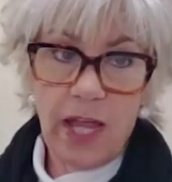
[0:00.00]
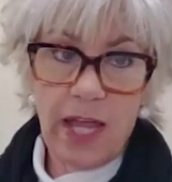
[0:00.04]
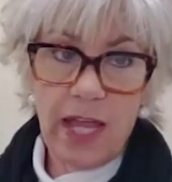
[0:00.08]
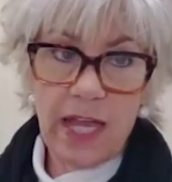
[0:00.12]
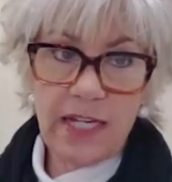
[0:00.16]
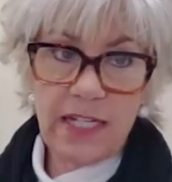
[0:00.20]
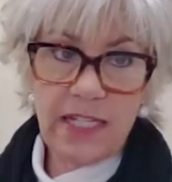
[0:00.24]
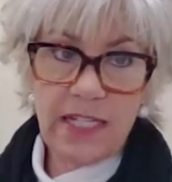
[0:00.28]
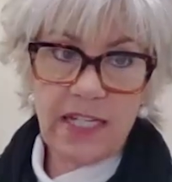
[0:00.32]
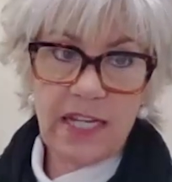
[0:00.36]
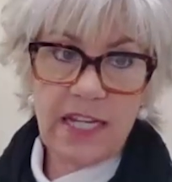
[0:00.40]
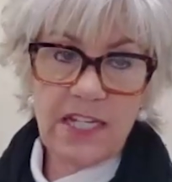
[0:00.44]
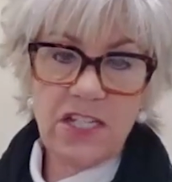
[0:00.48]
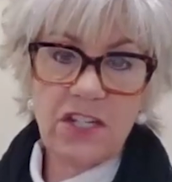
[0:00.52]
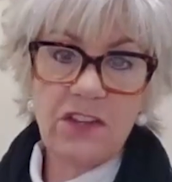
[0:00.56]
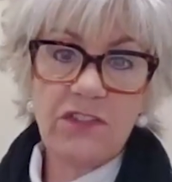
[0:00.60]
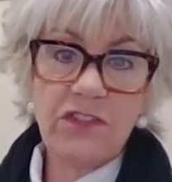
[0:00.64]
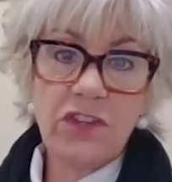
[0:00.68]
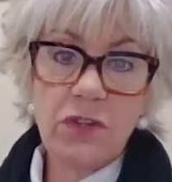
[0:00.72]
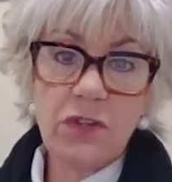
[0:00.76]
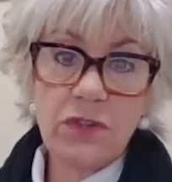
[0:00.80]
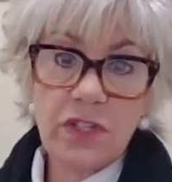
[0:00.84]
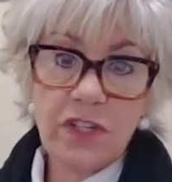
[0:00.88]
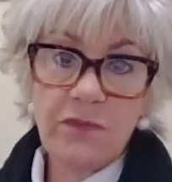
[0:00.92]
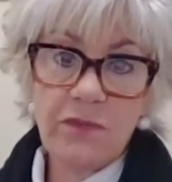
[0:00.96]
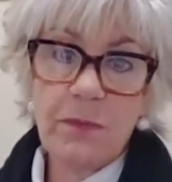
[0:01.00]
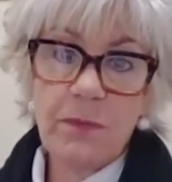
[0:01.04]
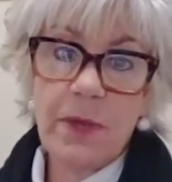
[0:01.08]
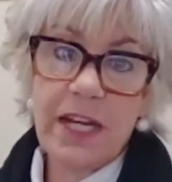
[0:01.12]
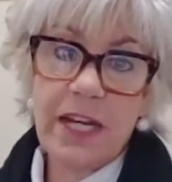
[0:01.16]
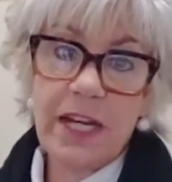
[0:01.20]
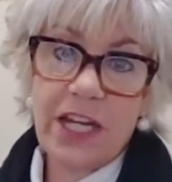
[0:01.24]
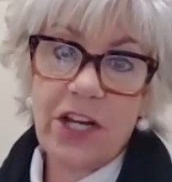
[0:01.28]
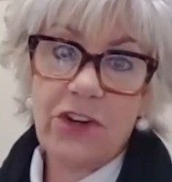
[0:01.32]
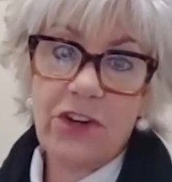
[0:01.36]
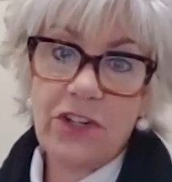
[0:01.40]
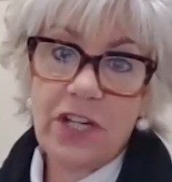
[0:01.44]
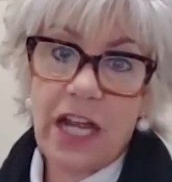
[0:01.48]
excessive use of
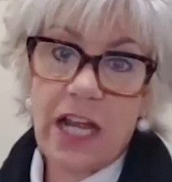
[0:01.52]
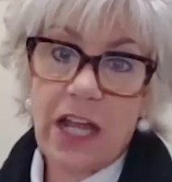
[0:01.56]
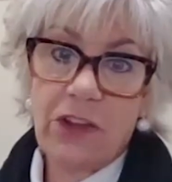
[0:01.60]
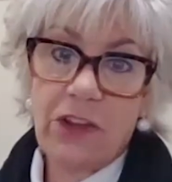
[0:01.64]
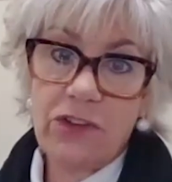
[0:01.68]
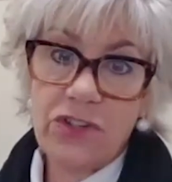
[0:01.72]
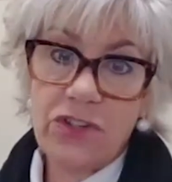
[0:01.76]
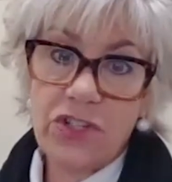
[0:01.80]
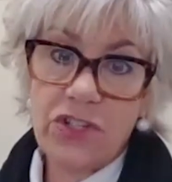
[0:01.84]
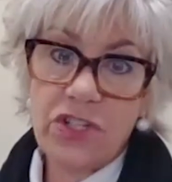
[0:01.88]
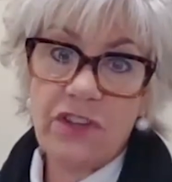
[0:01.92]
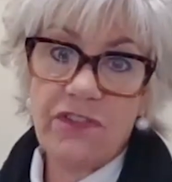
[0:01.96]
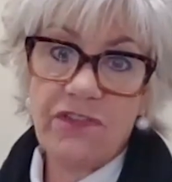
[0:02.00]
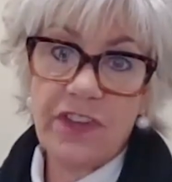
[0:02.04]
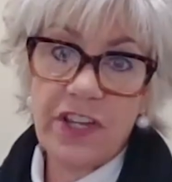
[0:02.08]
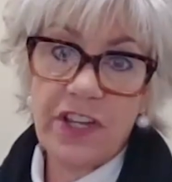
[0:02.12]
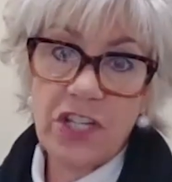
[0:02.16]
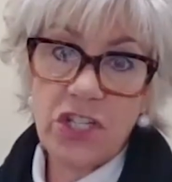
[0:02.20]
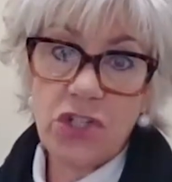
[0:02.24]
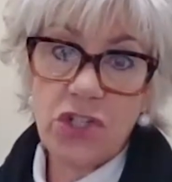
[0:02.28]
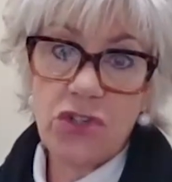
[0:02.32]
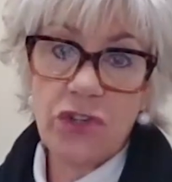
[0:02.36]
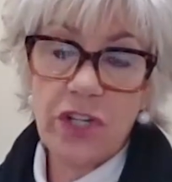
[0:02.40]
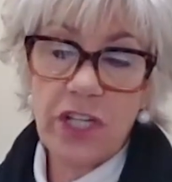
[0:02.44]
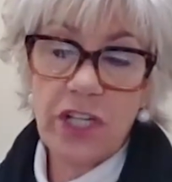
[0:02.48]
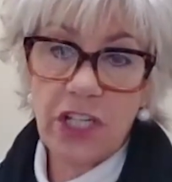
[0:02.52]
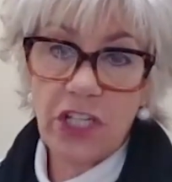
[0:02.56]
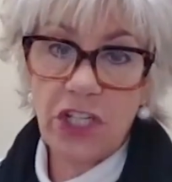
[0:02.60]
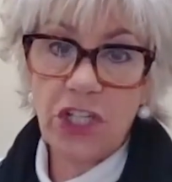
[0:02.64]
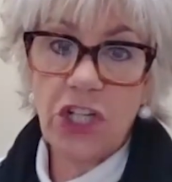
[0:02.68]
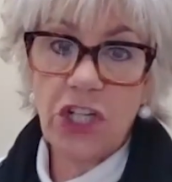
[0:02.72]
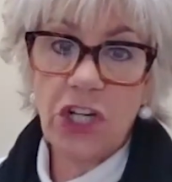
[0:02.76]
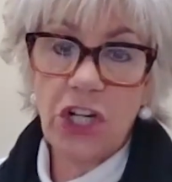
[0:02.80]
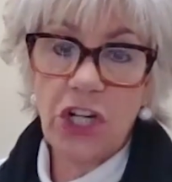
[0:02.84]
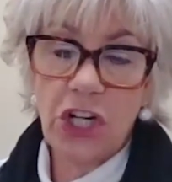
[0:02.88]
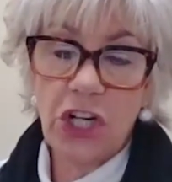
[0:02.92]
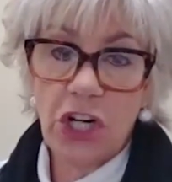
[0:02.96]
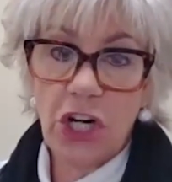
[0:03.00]
Medicare dollars to fix, treat,
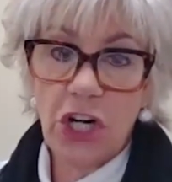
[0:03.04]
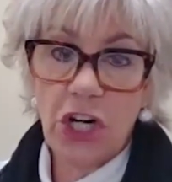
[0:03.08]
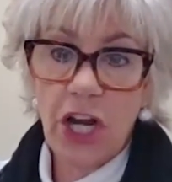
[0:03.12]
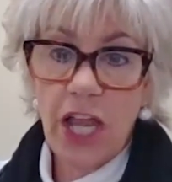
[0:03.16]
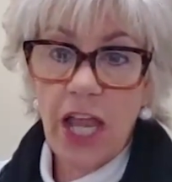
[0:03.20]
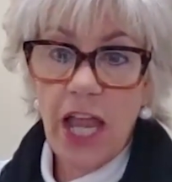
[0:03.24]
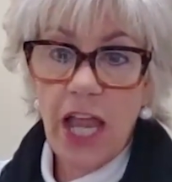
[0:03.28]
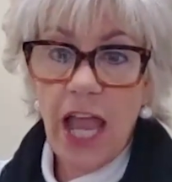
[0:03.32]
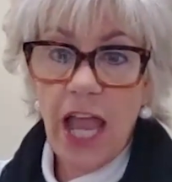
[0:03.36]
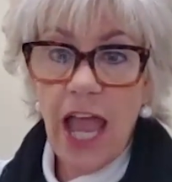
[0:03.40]
cure,